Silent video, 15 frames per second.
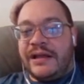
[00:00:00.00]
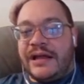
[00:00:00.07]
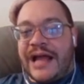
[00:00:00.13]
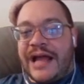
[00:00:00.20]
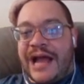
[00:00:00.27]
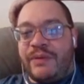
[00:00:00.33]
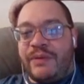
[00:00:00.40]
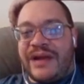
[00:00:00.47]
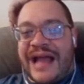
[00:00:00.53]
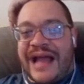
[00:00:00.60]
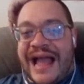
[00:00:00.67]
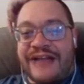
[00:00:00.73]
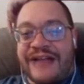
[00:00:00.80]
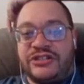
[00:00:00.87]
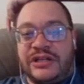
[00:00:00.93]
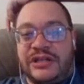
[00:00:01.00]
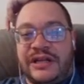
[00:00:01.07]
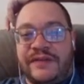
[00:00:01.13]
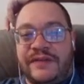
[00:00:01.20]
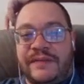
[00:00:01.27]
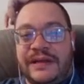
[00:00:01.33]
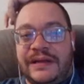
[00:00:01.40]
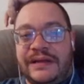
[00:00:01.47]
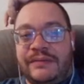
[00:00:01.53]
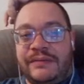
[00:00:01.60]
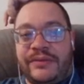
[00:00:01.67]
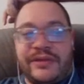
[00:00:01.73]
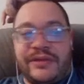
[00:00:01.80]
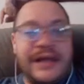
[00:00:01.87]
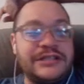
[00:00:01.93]
I would actually,
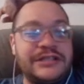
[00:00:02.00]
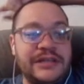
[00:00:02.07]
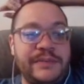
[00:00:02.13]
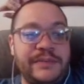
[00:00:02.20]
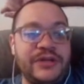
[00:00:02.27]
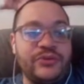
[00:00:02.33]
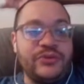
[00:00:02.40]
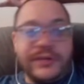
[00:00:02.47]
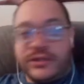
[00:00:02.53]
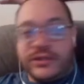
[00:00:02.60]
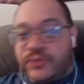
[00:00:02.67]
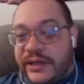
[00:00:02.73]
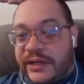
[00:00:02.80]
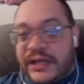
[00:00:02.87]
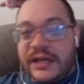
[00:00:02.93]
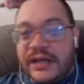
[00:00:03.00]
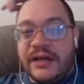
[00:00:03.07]
with hindsight being 2020,